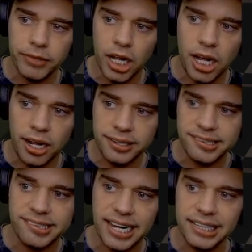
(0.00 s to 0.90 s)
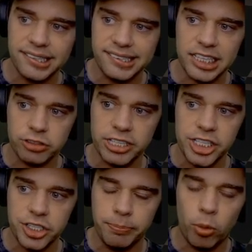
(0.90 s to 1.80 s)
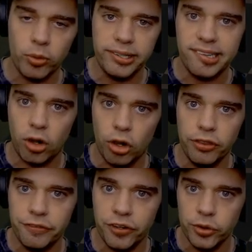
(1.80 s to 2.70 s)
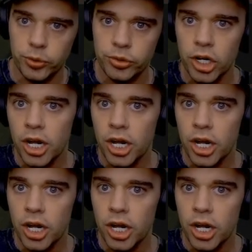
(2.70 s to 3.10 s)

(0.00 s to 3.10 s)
hearts and saturation points on the food,